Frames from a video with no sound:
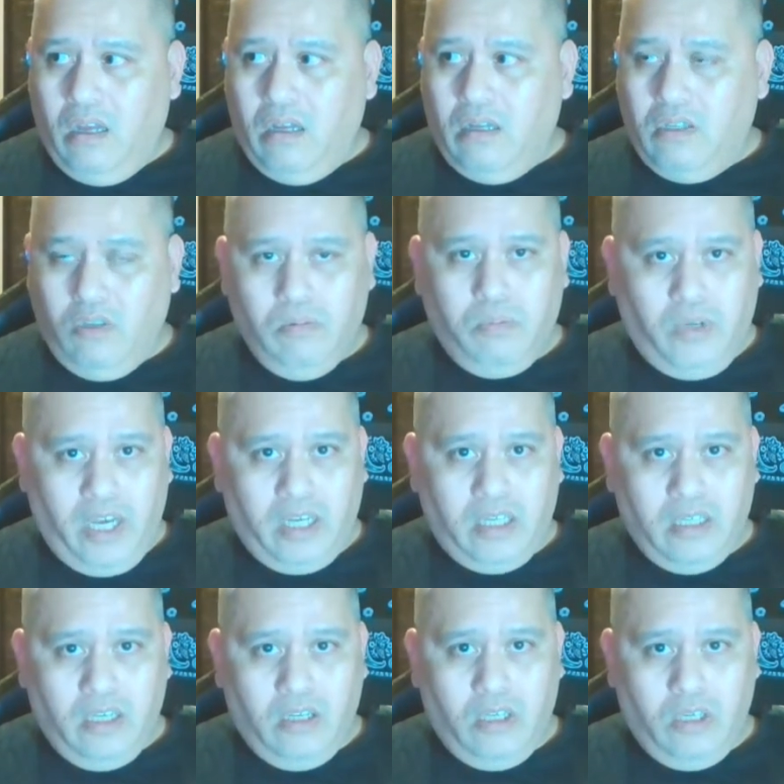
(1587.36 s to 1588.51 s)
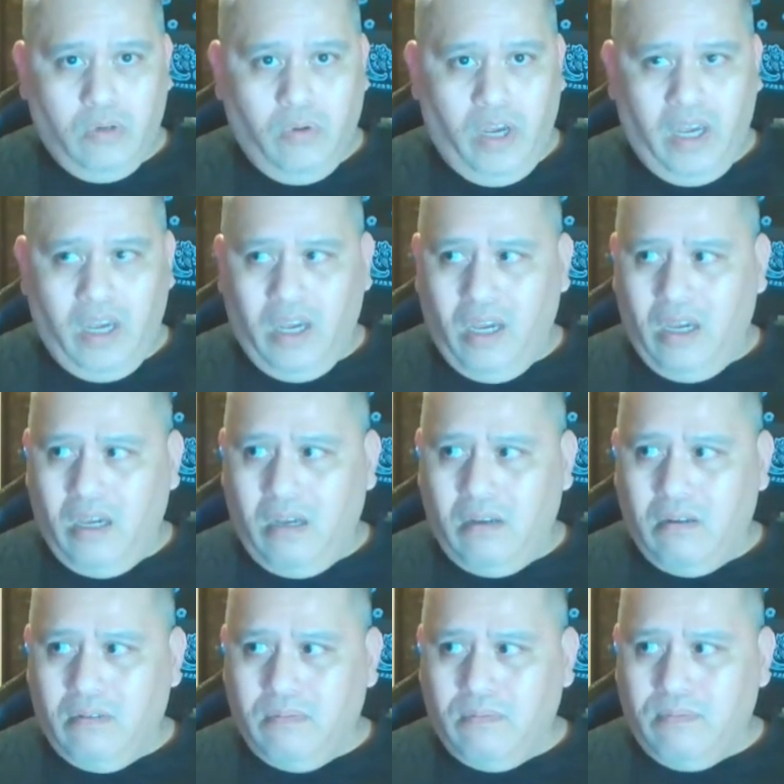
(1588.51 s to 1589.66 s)
suplex into a
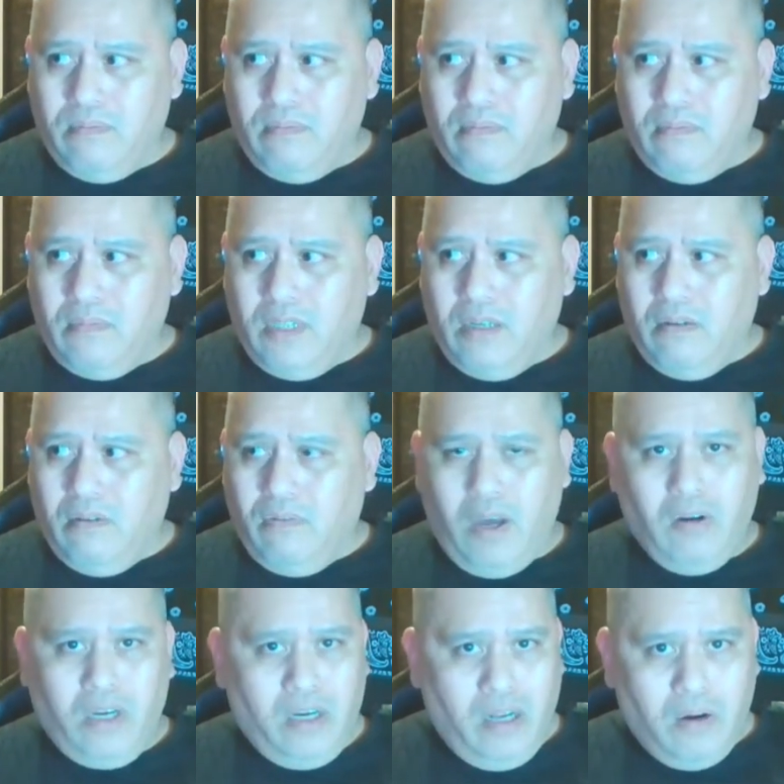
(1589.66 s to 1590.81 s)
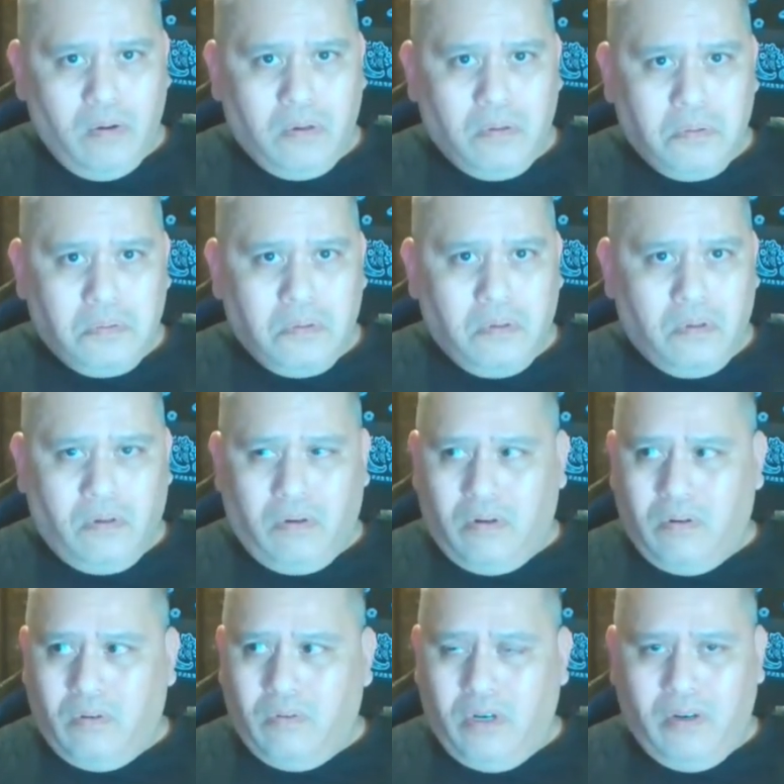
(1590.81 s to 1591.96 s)
Falcon Arrow
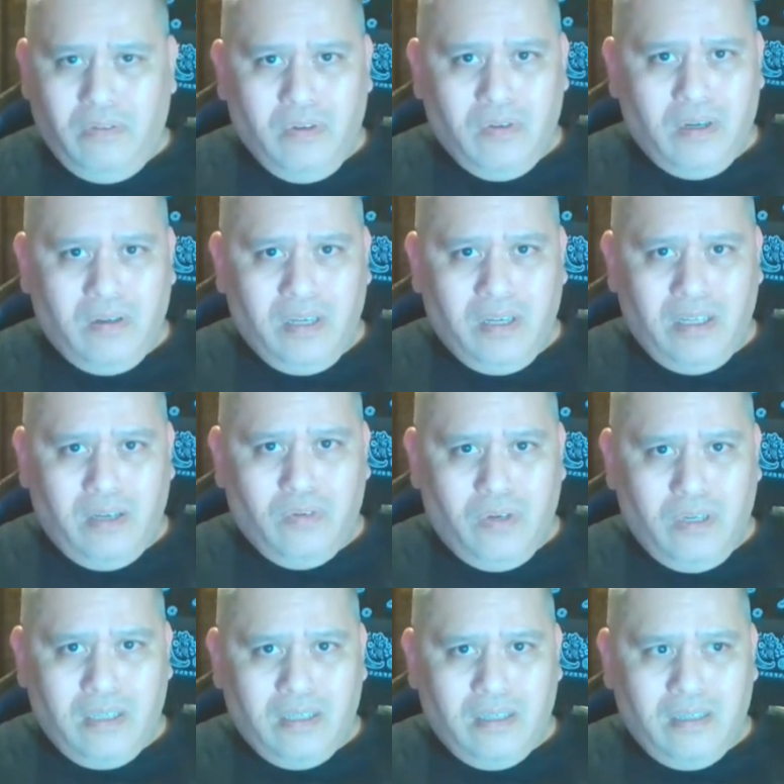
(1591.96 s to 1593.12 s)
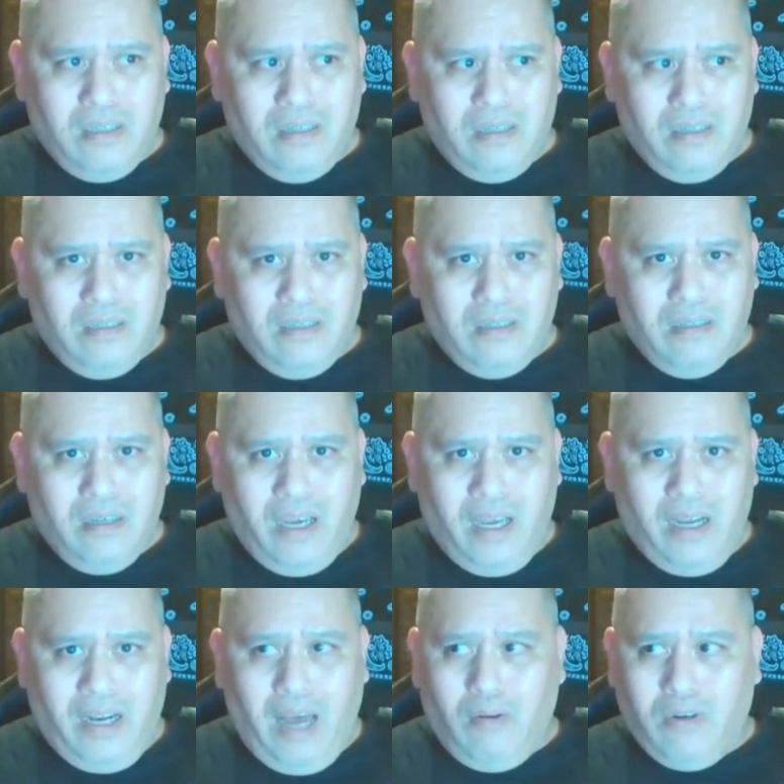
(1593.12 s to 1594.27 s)
or whatever I think it was.
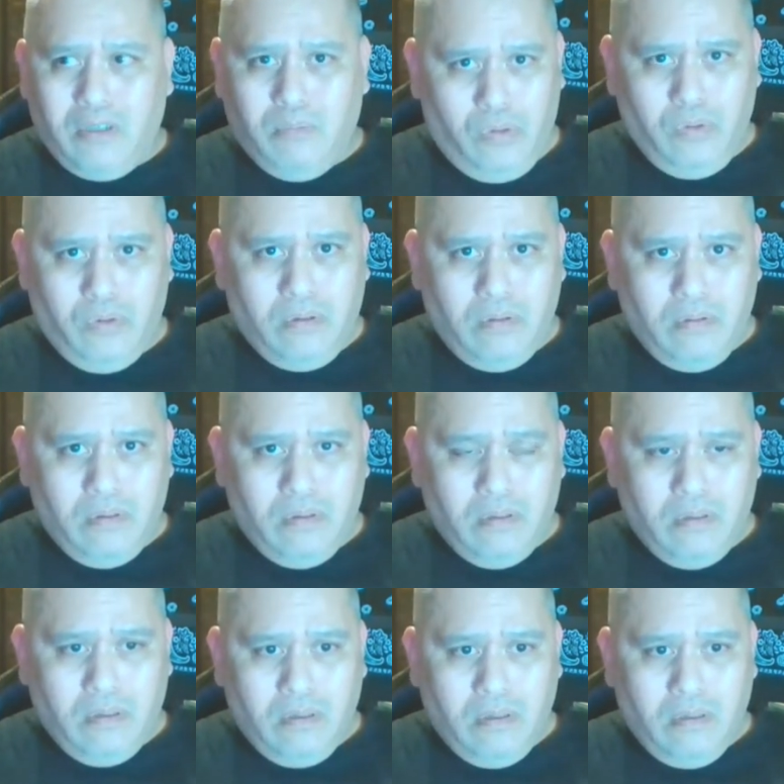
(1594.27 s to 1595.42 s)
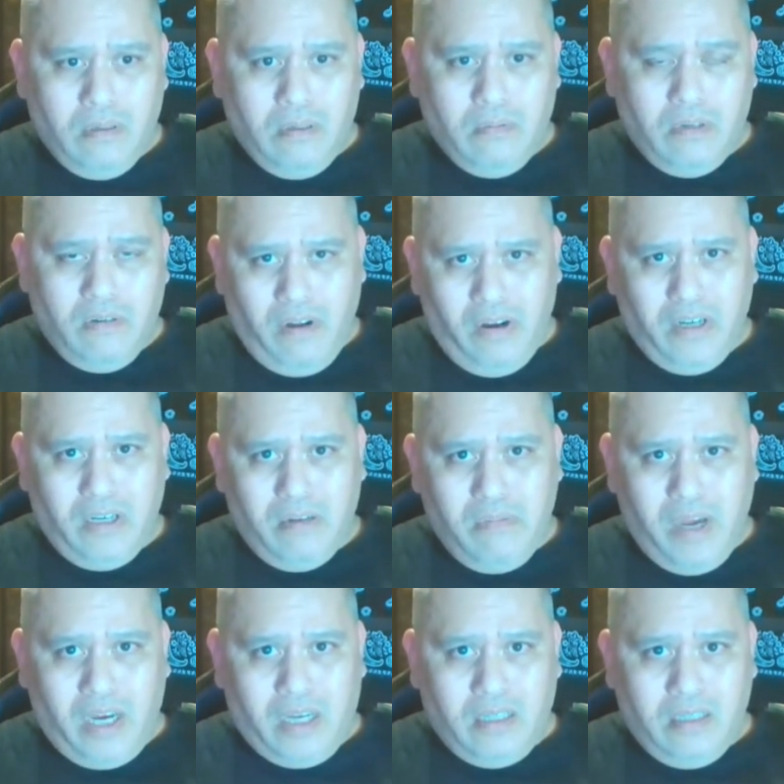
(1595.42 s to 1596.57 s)
And that was brutal. But a very good
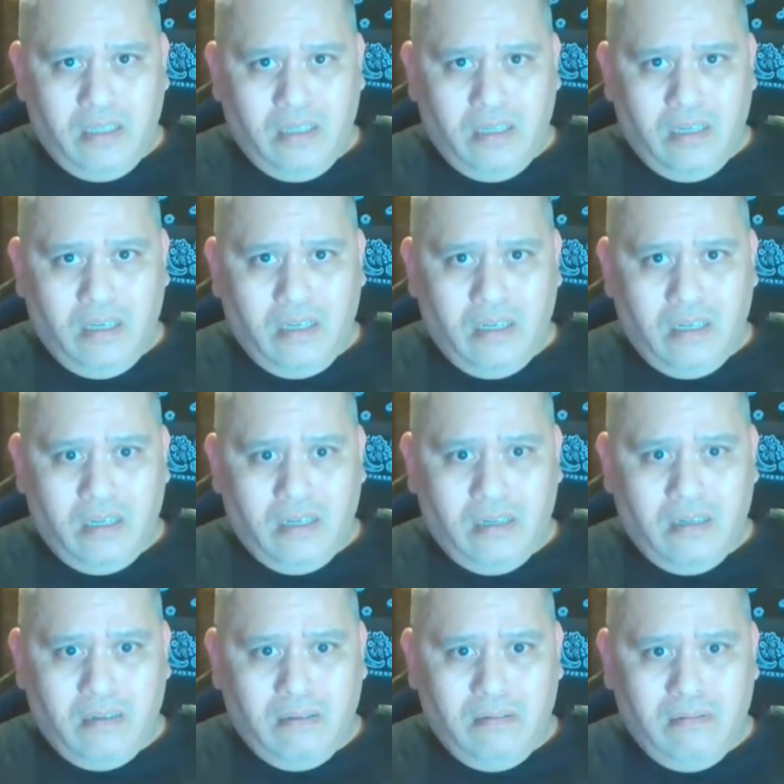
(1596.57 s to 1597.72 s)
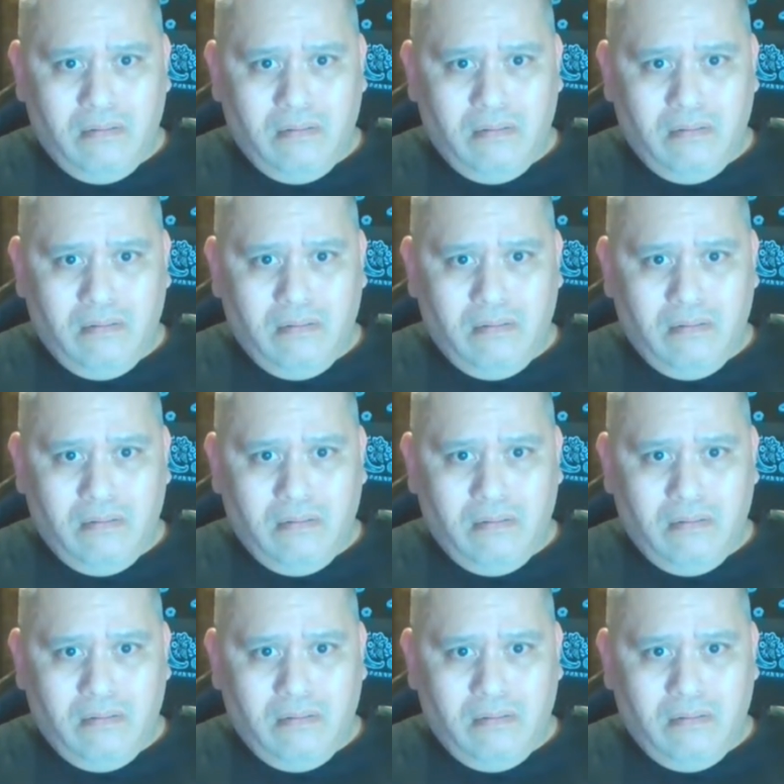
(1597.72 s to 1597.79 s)
match. And